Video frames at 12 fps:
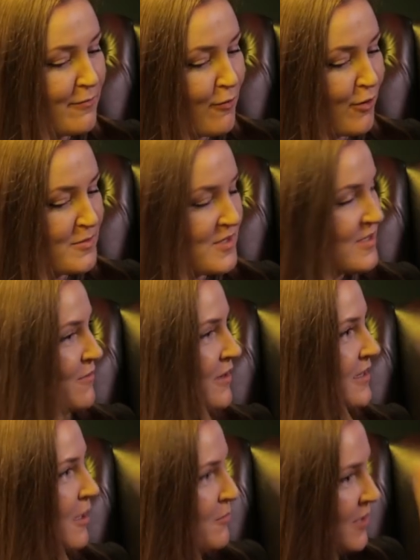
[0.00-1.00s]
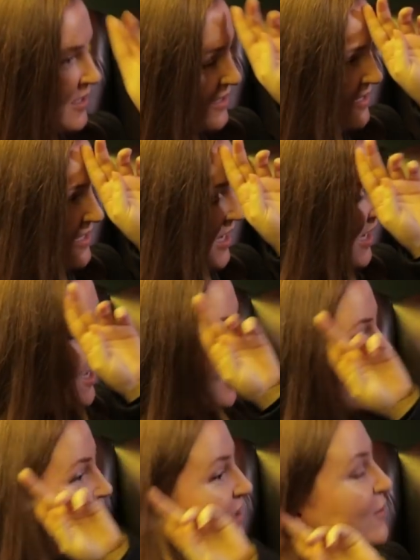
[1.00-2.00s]
forums and stuff like that, because,
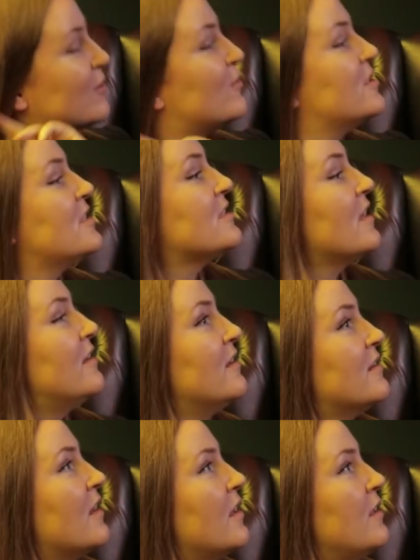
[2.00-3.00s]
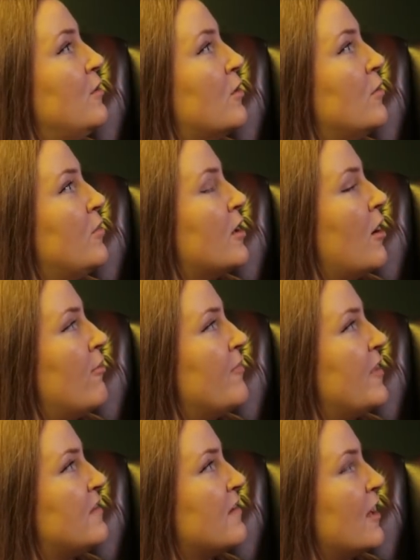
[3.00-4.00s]
you know, there is this idea that you can
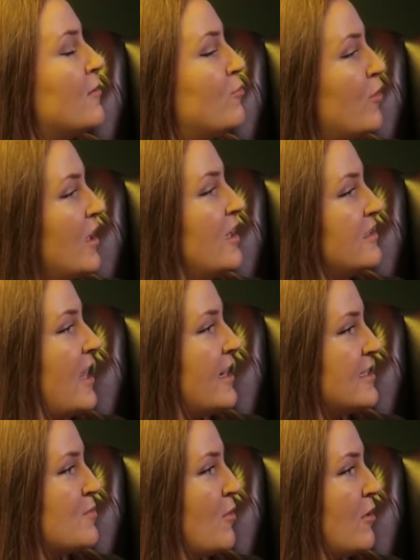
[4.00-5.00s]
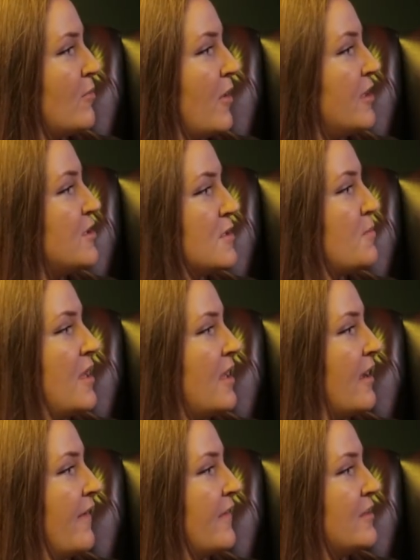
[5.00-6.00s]
become this kind of brilliant expert by just
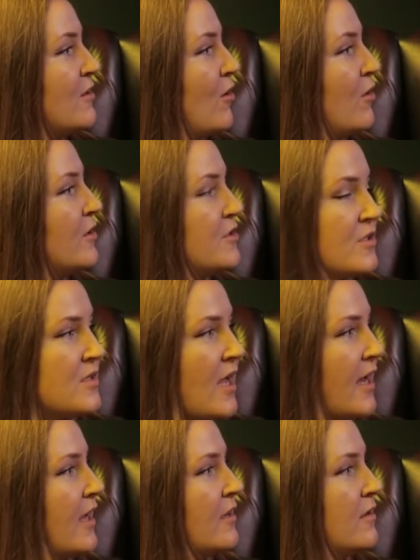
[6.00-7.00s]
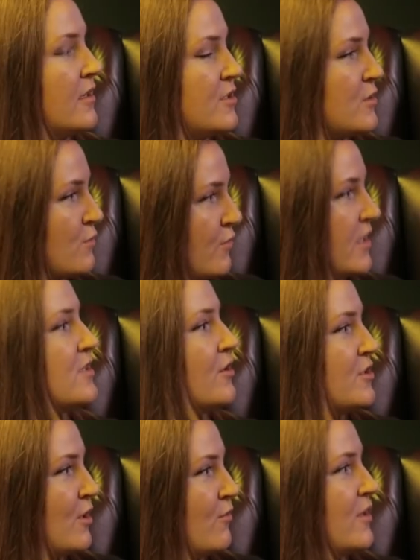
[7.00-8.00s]
being on the dole and just
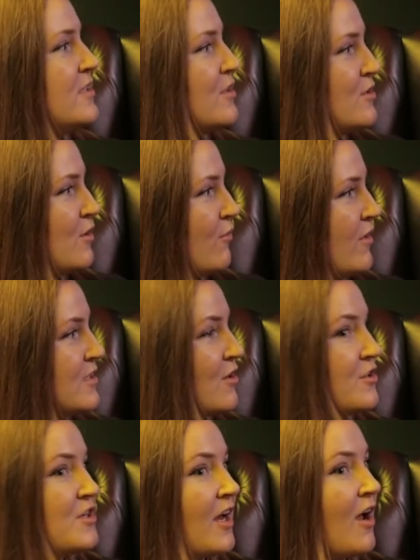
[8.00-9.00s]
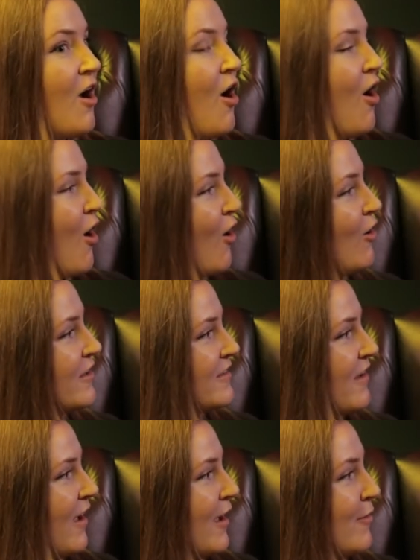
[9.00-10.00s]
researching all the
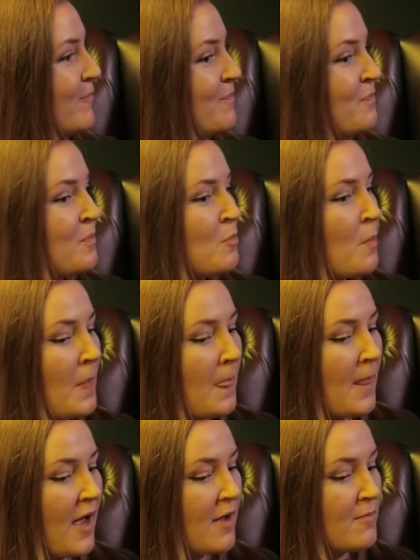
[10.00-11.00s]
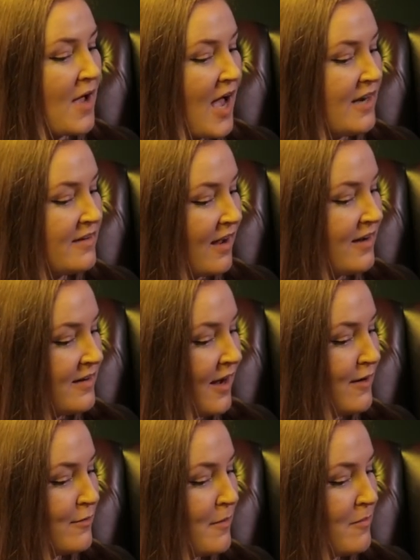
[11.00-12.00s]
time. And
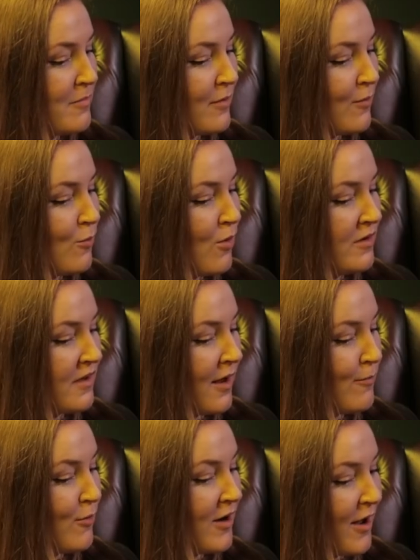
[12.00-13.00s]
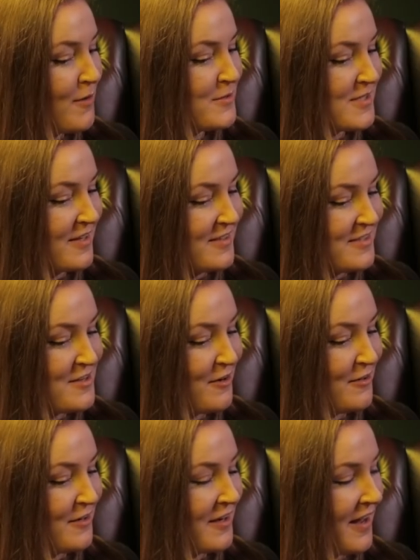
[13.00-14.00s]
I remember one time when I was on the
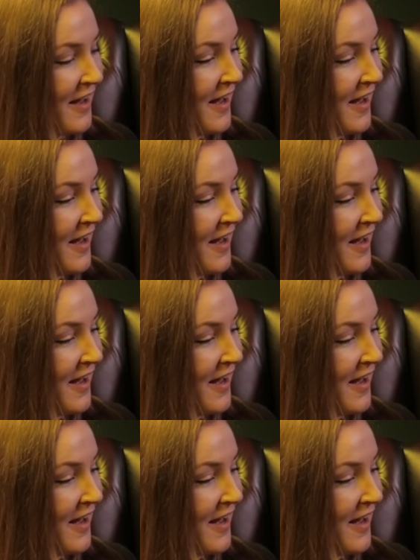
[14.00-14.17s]
dole,